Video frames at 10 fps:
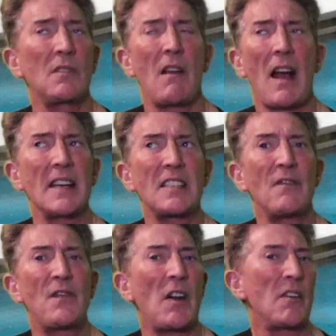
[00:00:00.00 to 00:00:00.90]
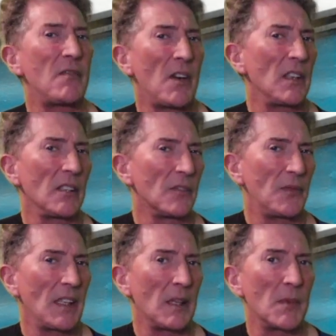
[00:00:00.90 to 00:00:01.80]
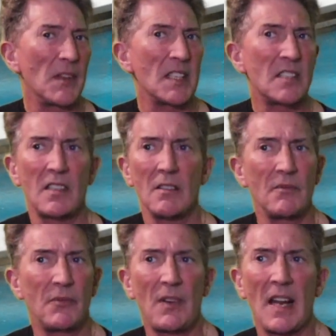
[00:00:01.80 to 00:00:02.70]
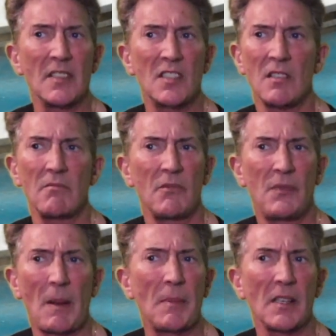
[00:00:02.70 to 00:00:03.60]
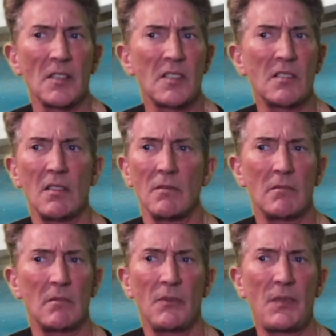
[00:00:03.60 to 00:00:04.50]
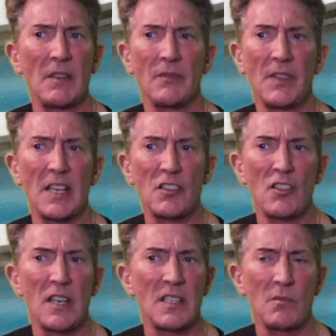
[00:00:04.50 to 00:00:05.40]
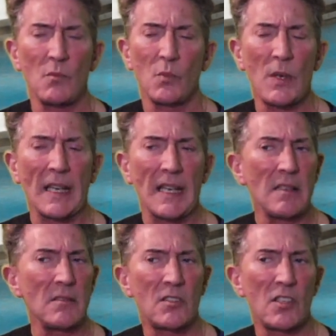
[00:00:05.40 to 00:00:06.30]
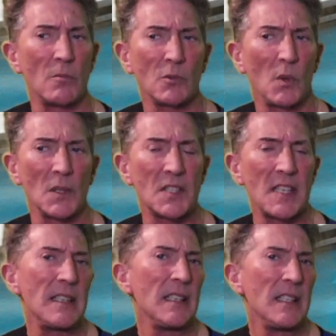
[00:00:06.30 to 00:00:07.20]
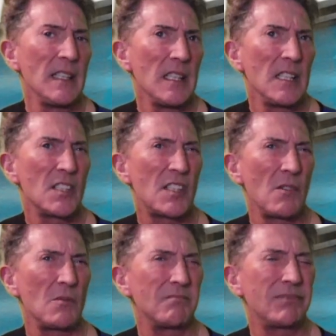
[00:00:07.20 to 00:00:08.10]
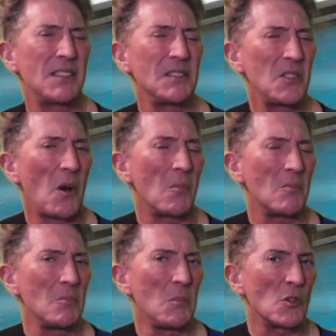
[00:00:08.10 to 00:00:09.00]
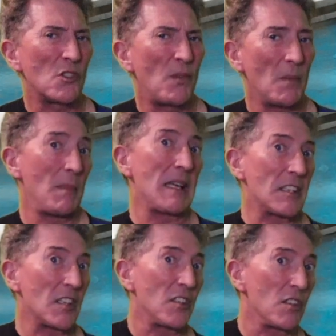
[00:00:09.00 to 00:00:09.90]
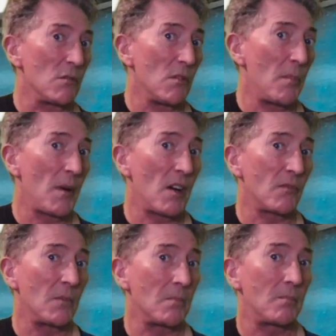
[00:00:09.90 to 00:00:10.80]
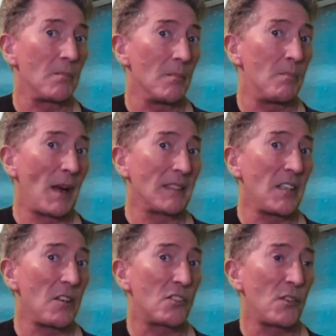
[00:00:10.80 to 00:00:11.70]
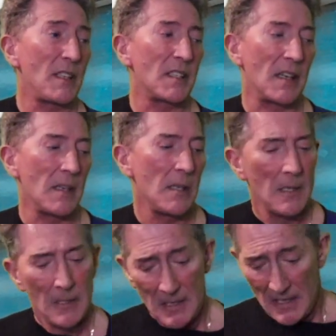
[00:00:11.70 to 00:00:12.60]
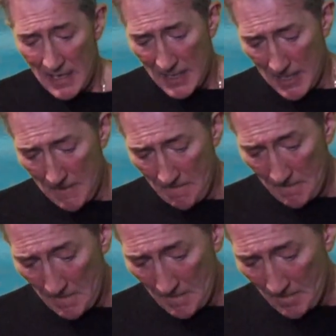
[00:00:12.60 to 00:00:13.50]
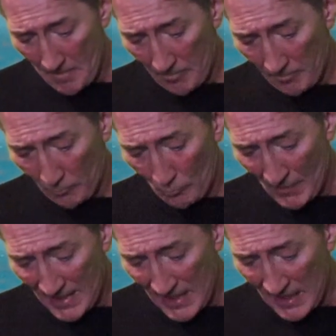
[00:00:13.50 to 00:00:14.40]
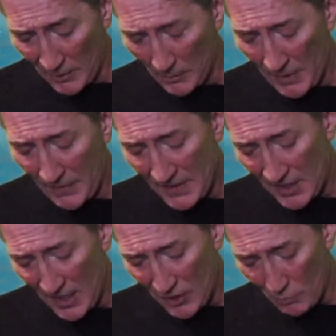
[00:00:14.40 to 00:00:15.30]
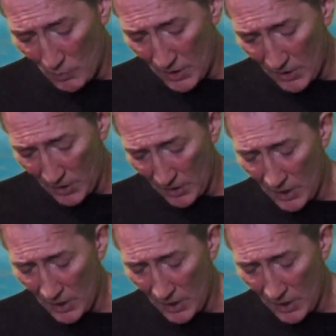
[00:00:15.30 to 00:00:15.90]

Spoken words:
I did very, very little fiddling with this. The fret ends are fabulous. The fit and finish is really top quality. So not much for me to do apart from bang new strings in it. Yeah, a little bit of intonation work.